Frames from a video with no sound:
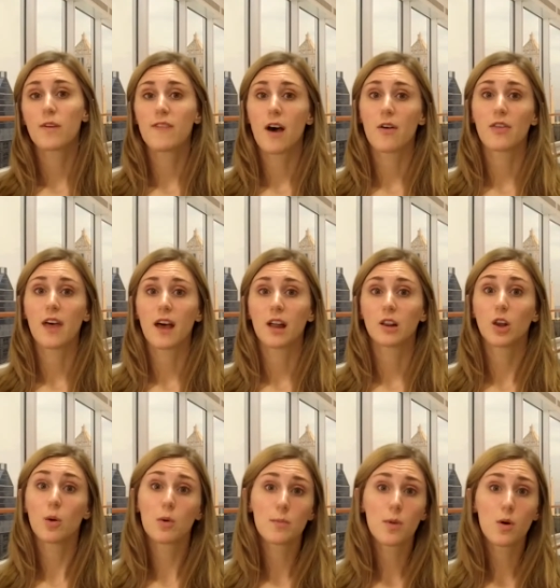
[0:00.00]
We found that
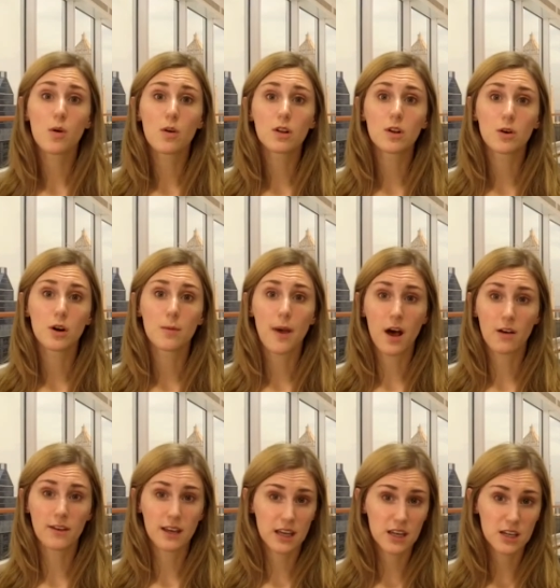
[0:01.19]
lower pole or
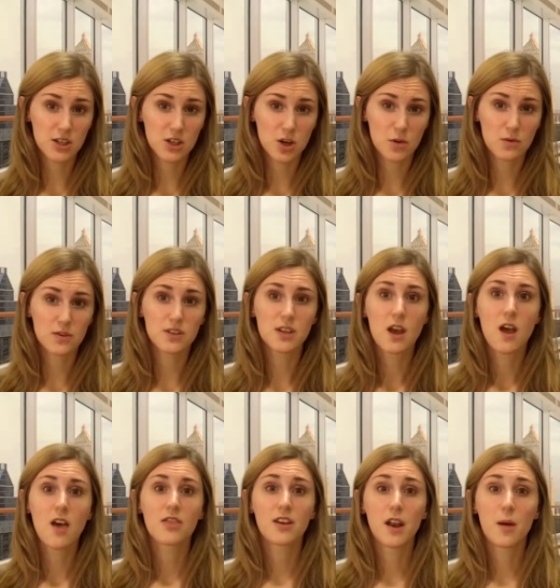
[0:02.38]
pelvic kidney stones,
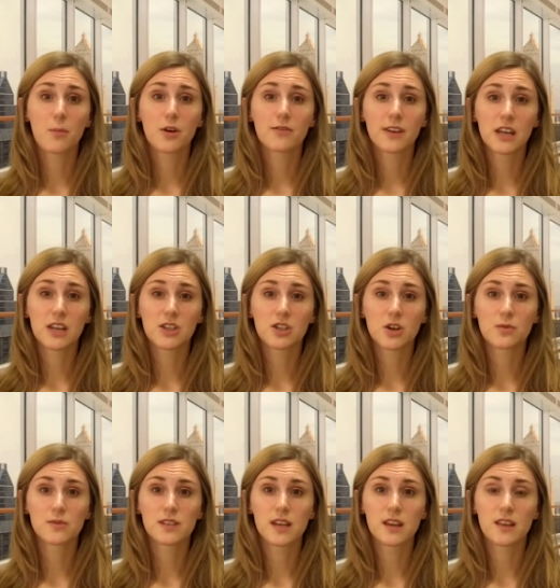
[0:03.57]
the number of kidney
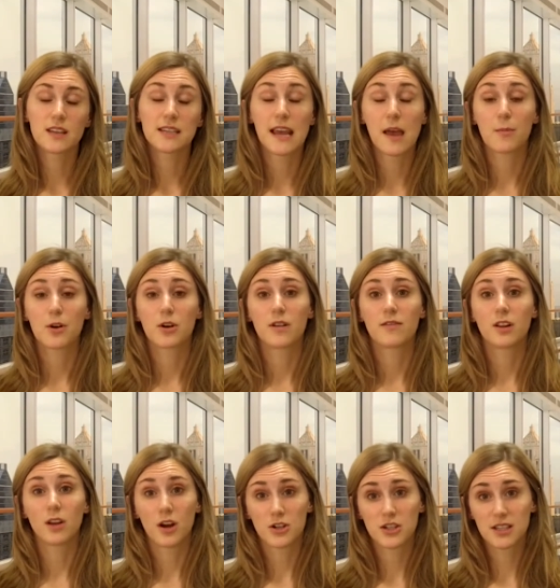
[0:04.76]
stones, and the diameter of the
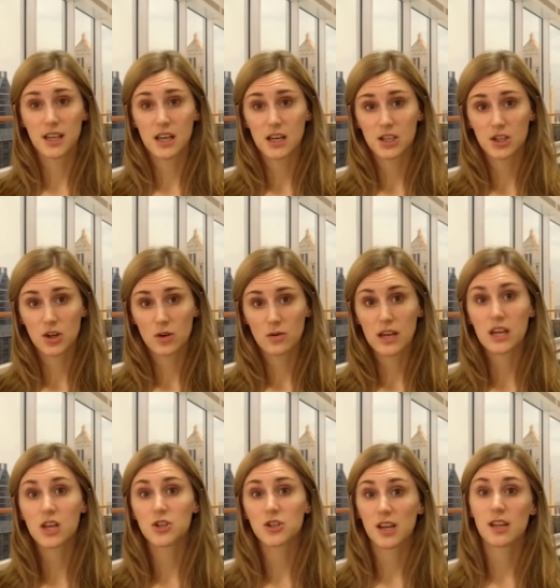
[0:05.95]
largest kidney stone
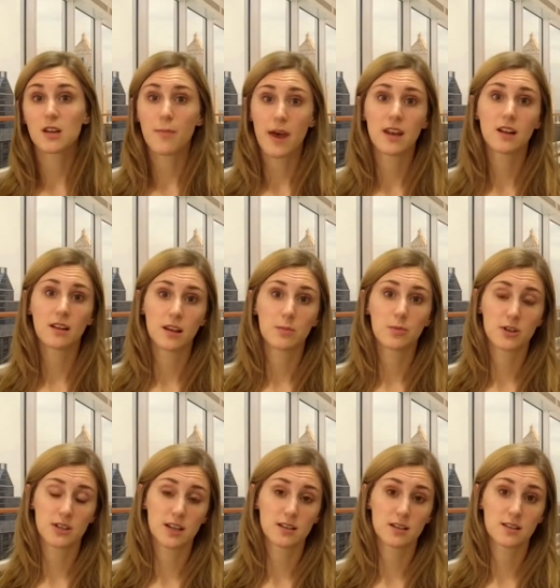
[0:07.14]
each independently
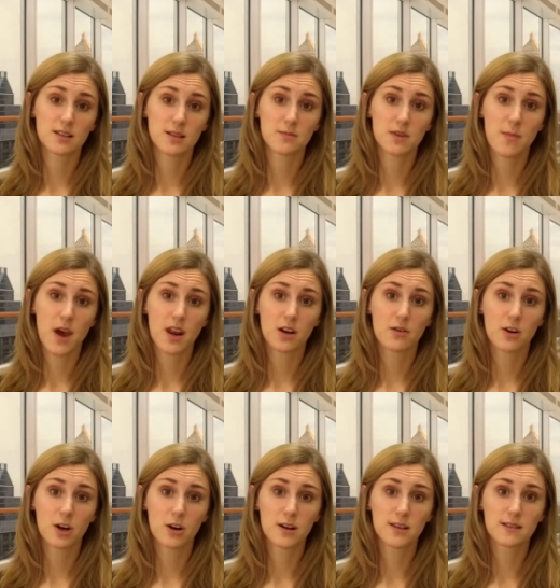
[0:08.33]
predicted symptomatic
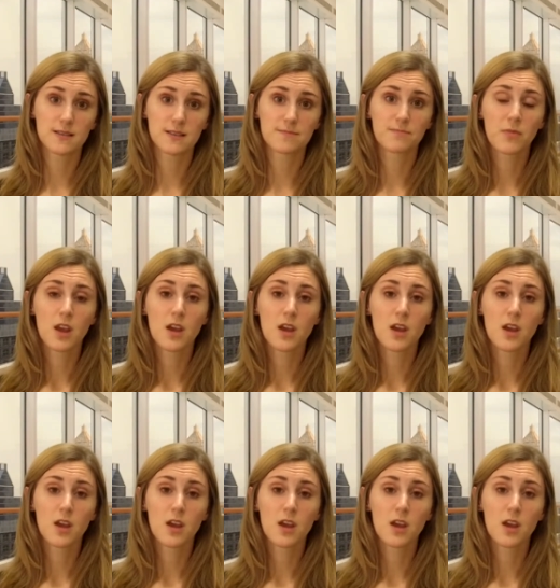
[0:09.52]
recurrence.